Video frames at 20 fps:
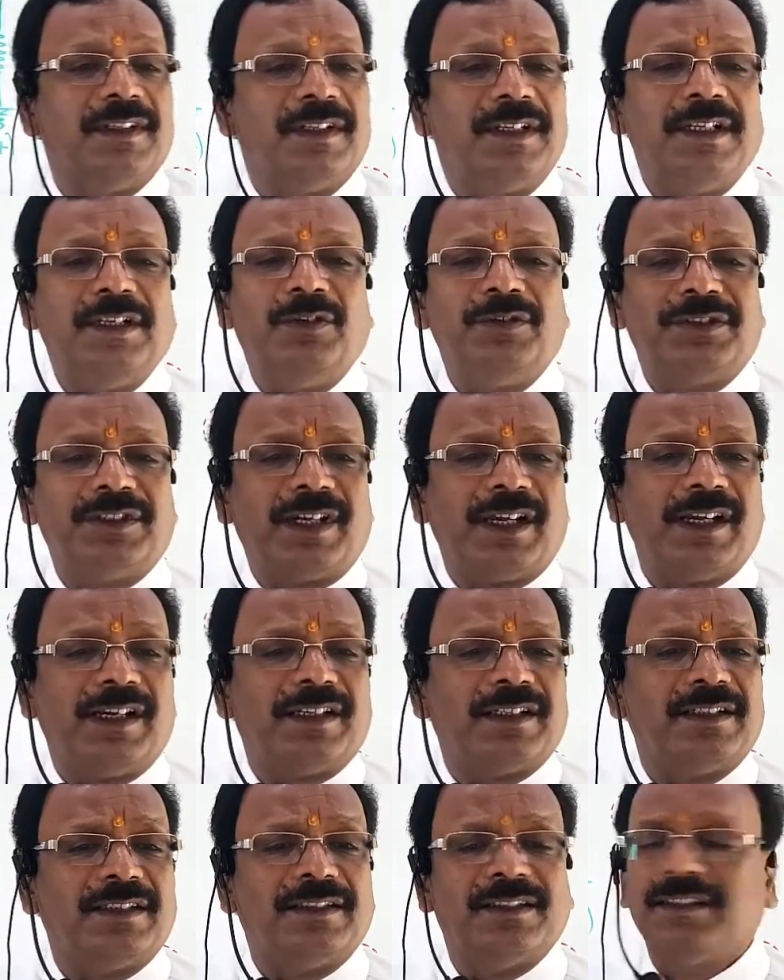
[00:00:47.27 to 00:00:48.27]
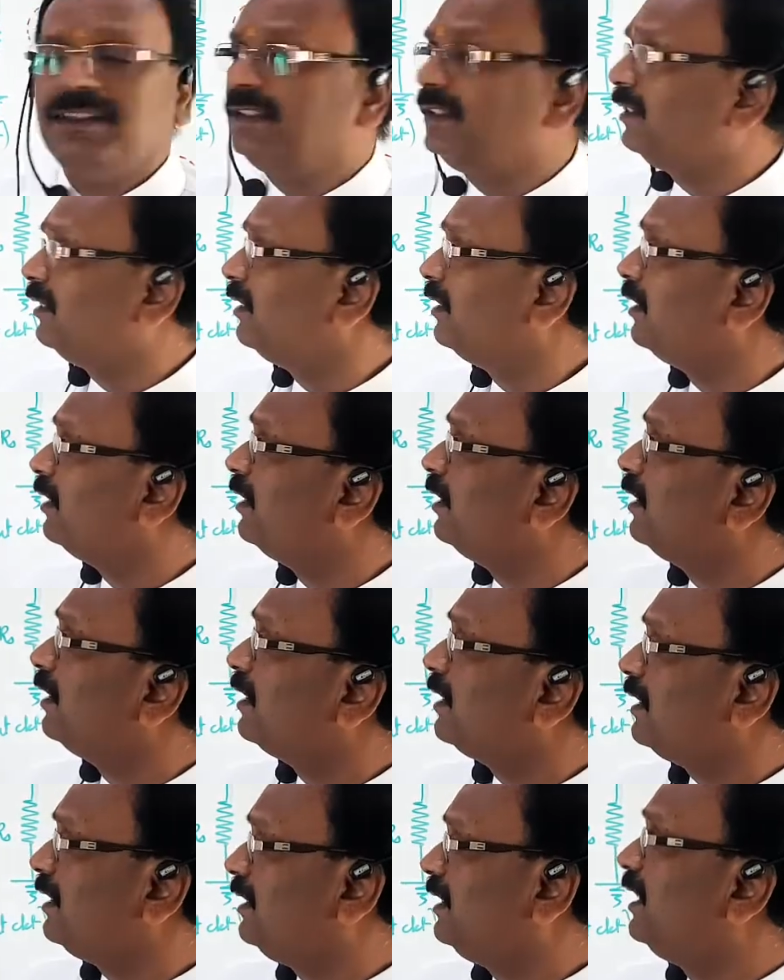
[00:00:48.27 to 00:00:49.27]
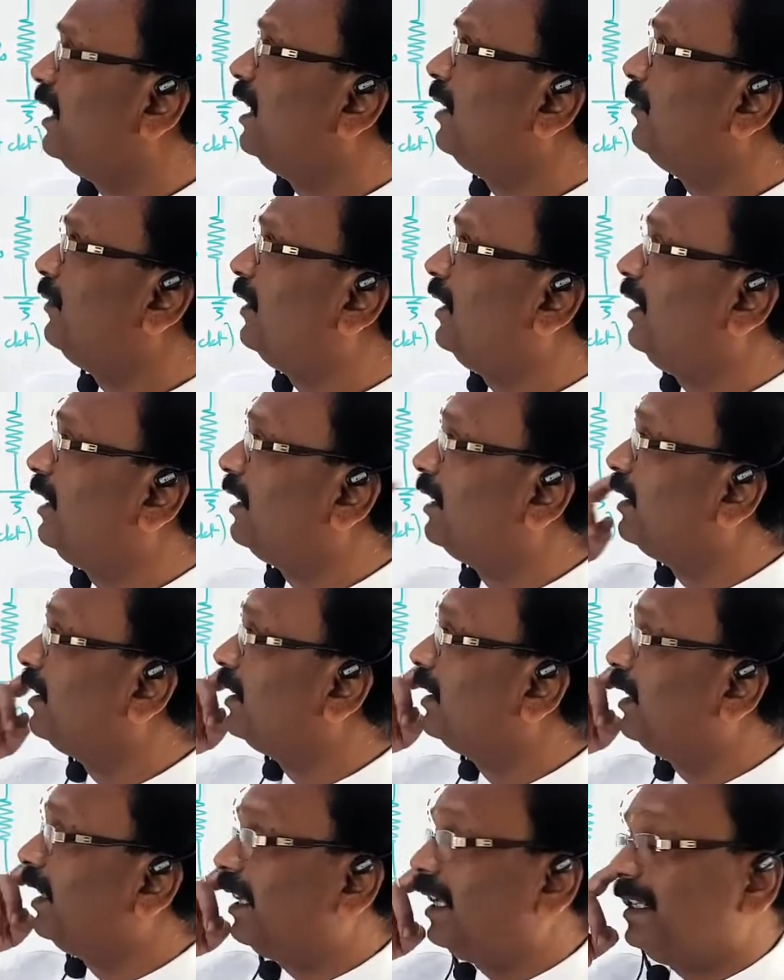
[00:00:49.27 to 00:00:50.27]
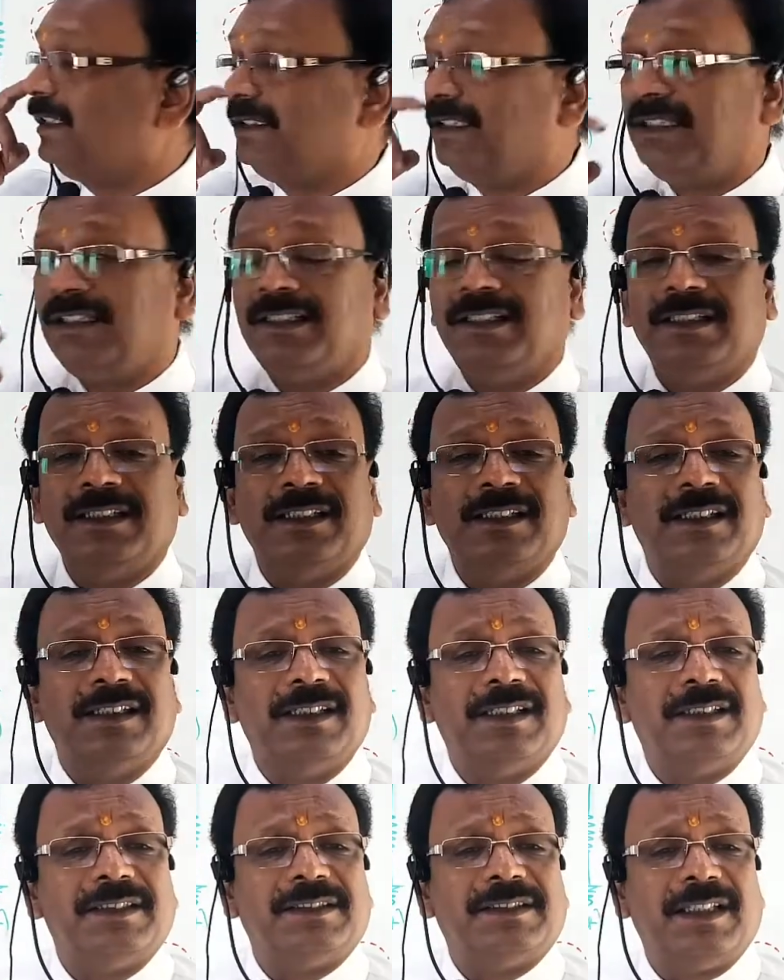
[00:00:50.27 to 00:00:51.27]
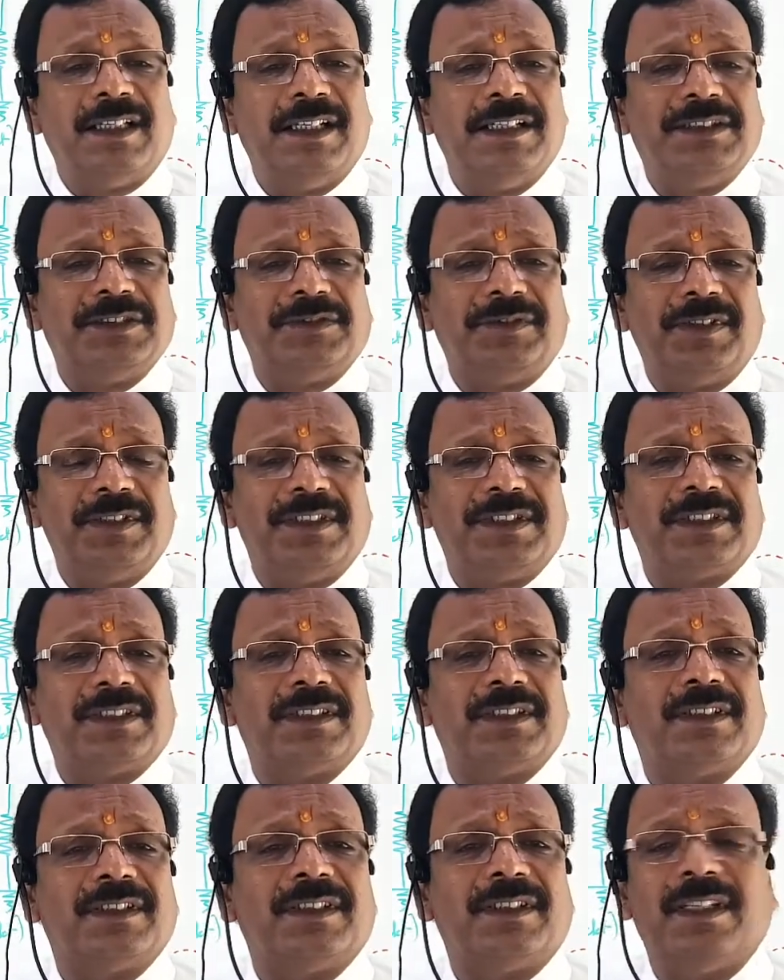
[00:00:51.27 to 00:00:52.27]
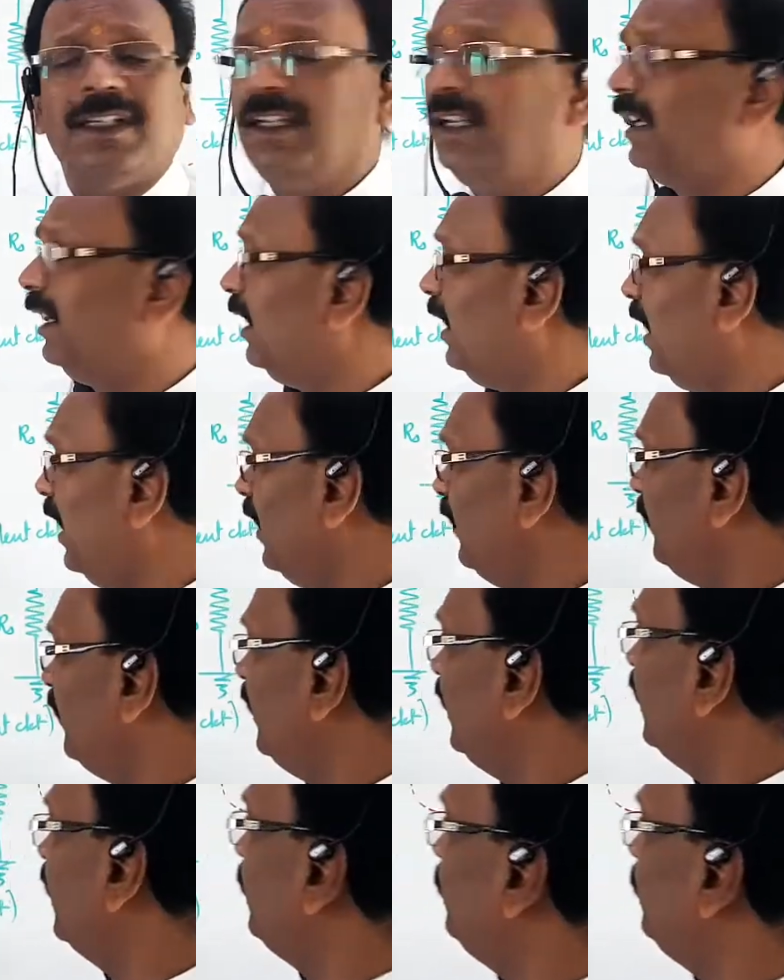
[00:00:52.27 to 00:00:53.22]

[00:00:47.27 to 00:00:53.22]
illustrate JFET as a series switch, and figure